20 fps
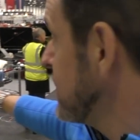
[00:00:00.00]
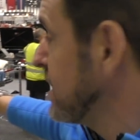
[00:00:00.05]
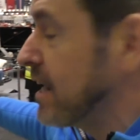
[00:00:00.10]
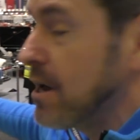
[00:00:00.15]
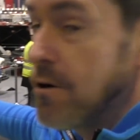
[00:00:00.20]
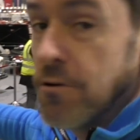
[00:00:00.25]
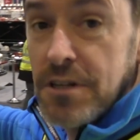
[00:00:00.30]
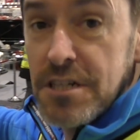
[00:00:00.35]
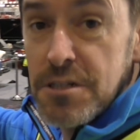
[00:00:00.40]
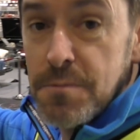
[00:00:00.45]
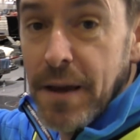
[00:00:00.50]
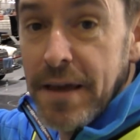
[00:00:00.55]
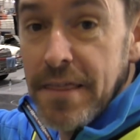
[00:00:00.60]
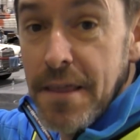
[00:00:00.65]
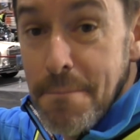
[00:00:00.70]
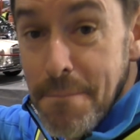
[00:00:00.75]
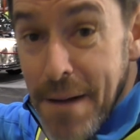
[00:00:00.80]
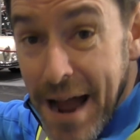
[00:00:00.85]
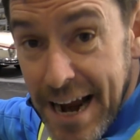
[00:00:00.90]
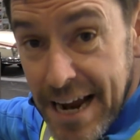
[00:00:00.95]
to go on display in
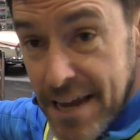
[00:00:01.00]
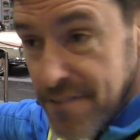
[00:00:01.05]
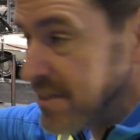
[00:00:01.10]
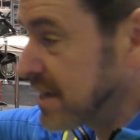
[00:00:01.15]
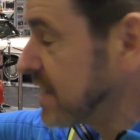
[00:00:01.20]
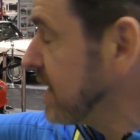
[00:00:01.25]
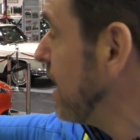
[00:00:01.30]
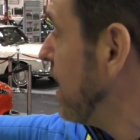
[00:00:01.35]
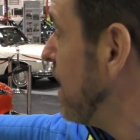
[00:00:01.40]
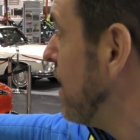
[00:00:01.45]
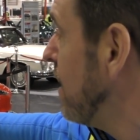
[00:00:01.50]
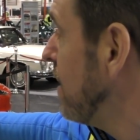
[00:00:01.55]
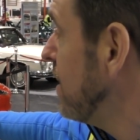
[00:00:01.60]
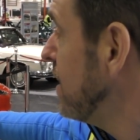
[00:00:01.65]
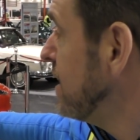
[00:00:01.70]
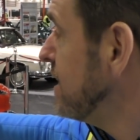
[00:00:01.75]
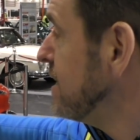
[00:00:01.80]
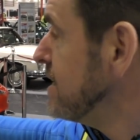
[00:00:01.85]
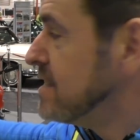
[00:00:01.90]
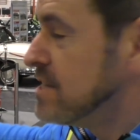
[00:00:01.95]
the back of the car.
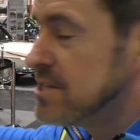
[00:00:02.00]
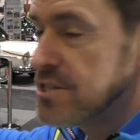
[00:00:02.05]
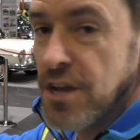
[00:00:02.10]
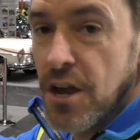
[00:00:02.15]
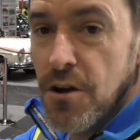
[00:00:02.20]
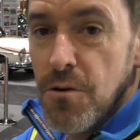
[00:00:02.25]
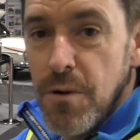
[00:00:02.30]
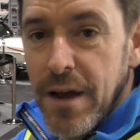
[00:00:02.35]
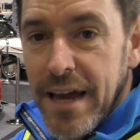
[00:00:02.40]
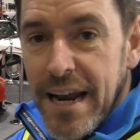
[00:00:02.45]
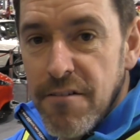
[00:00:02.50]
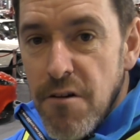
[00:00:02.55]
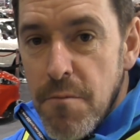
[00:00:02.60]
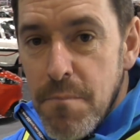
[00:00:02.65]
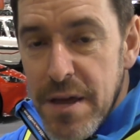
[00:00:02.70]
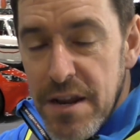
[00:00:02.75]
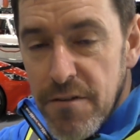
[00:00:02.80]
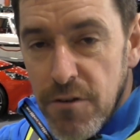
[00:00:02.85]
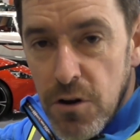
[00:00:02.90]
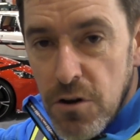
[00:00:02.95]
So we're going to have
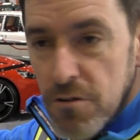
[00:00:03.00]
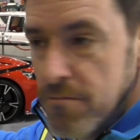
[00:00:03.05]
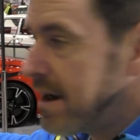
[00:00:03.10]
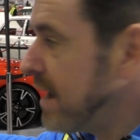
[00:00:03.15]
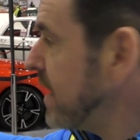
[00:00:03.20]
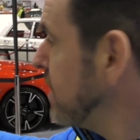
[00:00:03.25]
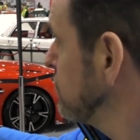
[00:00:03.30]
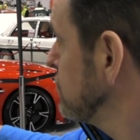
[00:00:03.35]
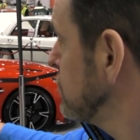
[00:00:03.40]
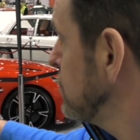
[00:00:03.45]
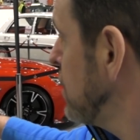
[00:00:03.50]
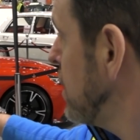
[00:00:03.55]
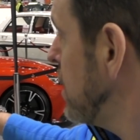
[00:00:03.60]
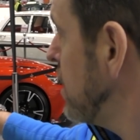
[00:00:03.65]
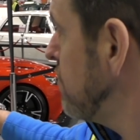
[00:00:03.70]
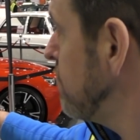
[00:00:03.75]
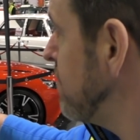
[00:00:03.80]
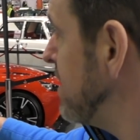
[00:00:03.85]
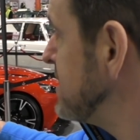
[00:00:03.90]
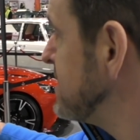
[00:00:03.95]
a bit of a look round
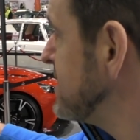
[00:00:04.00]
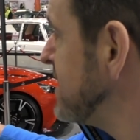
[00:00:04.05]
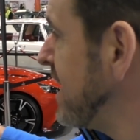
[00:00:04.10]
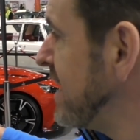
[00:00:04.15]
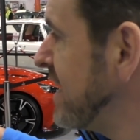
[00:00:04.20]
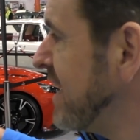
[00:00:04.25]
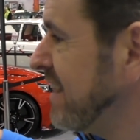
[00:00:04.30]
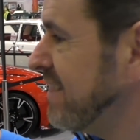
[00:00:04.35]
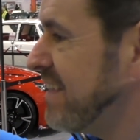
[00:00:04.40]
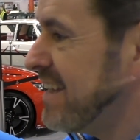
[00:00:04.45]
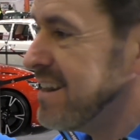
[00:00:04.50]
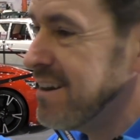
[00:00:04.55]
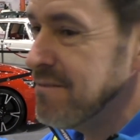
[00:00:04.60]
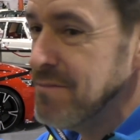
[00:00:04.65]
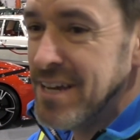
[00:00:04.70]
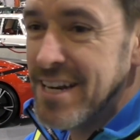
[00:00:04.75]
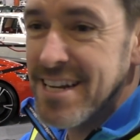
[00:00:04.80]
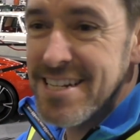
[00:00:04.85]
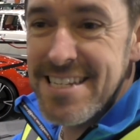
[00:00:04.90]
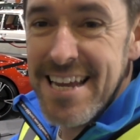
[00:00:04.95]
Red 10, and then
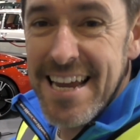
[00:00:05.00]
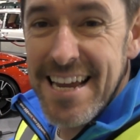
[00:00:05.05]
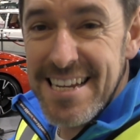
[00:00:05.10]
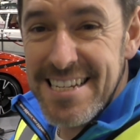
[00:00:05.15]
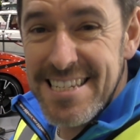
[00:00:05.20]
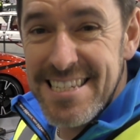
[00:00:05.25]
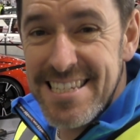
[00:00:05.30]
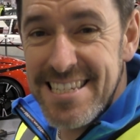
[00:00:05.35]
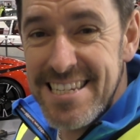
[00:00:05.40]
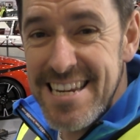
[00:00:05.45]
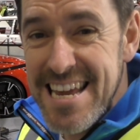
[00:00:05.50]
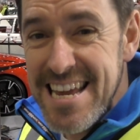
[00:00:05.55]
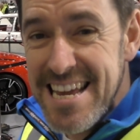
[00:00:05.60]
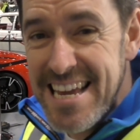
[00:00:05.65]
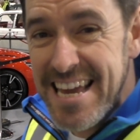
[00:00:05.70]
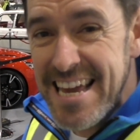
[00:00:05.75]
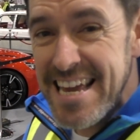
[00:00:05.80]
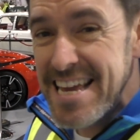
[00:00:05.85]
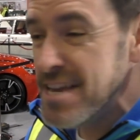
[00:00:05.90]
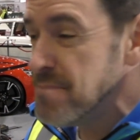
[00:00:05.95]
I'm going to take a
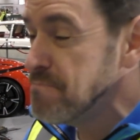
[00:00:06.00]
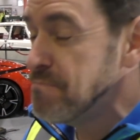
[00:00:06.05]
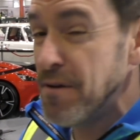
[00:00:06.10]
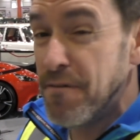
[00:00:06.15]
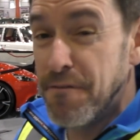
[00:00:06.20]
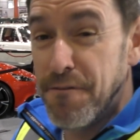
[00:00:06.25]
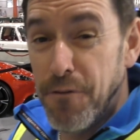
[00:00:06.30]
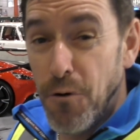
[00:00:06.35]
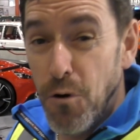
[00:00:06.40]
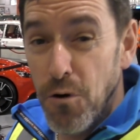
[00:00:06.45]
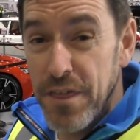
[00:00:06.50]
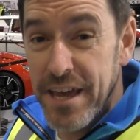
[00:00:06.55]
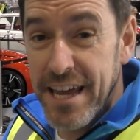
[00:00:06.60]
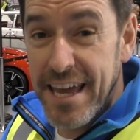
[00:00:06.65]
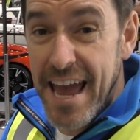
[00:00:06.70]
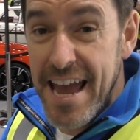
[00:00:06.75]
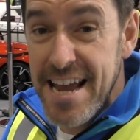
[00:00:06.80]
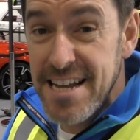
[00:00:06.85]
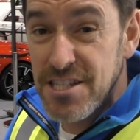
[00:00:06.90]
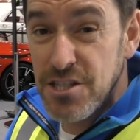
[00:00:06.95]
sneaky, before the
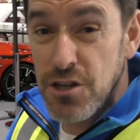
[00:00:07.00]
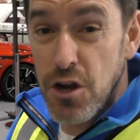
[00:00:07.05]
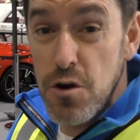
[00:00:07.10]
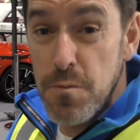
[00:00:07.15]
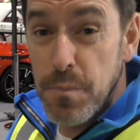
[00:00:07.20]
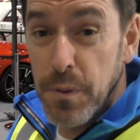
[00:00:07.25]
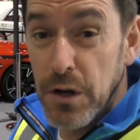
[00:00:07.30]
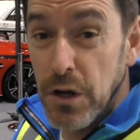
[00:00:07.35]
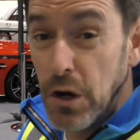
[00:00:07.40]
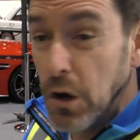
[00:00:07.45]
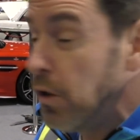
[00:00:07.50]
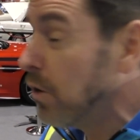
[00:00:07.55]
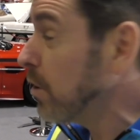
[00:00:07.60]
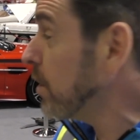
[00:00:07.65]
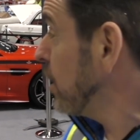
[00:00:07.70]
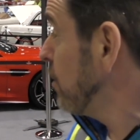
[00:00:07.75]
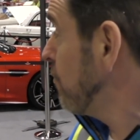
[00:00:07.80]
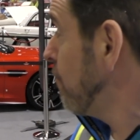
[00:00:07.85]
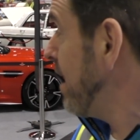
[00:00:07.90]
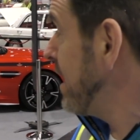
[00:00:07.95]
gates open, look
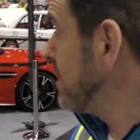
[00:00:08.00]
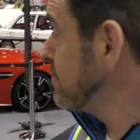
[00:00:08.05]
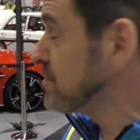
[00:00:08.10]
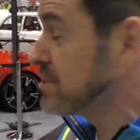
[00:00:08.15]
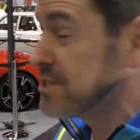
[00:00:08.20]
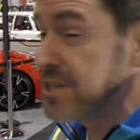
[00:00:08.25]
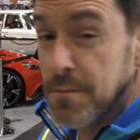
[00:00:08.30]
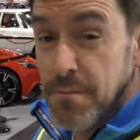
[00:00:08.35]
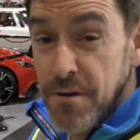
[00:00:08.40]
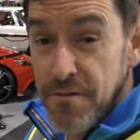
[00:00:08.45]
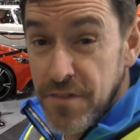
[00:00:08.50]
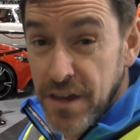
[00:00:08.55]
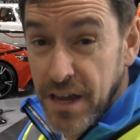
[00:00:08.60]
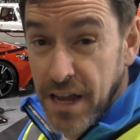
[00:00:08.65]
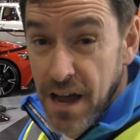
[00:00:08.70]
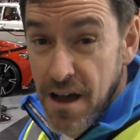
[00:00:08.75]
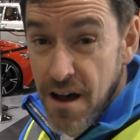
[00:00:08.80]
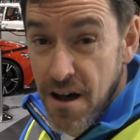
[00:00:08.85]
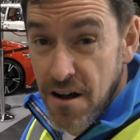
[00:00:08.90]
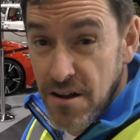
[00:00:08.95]
around some of the
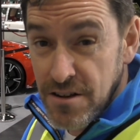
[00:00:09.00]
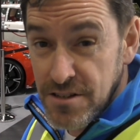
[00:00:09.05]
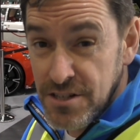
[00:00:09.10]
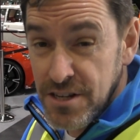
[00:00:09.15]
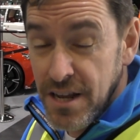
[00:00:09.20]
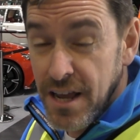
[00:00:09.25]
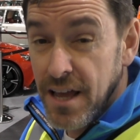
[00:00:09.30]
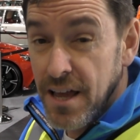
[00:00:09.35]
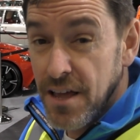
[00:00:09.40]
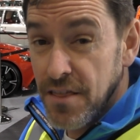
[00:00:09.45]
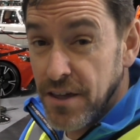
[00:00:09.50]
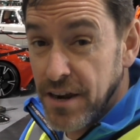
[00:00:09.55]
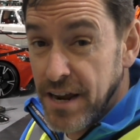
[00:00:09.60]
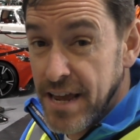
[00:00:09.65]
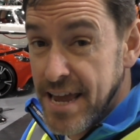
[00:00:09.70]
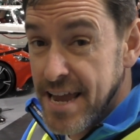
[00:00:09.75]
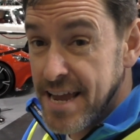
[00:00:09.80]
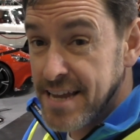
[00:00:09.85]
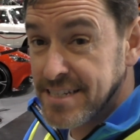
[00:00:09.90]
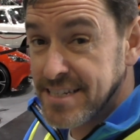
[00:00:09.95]
cars that
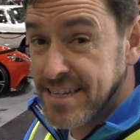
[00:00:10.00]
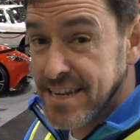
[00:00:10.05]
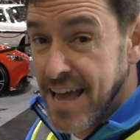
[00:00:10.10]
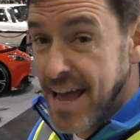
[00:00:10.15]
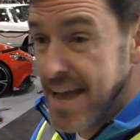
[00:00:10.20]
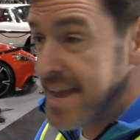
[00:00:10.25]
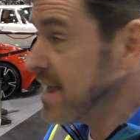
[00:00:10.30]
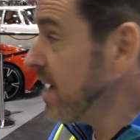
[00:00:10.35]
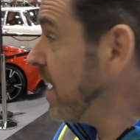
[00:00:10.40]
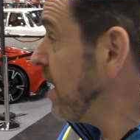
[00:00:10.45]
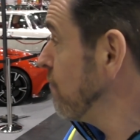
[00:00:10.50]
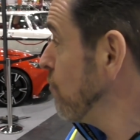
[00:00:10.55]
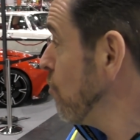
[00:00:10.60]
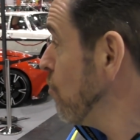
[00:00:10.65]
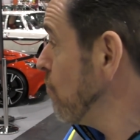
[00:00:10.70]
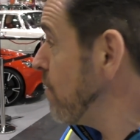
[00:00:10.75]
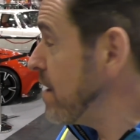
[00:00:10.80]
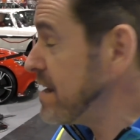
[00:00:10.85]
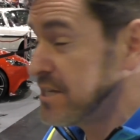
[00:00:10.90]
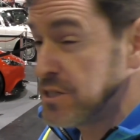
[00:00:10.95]
are here today. I've
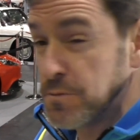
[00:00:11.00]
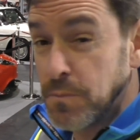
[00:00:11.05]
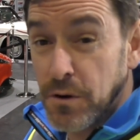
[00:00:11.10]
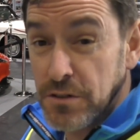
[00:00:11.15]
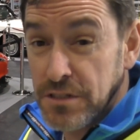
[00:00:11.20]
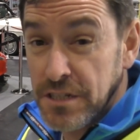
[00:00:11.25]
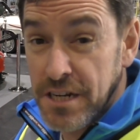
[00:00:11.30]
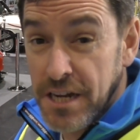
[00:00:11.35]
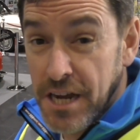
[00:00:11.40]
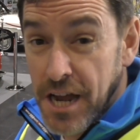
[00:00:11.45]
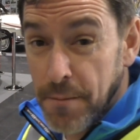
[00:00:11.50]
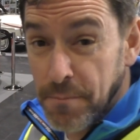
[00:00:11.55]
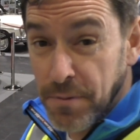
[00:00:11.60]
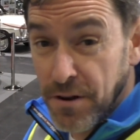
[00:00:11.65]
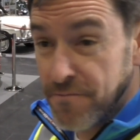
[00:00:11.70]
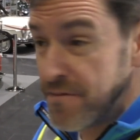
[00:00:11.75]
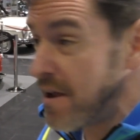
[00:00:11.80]
already spotted a couple of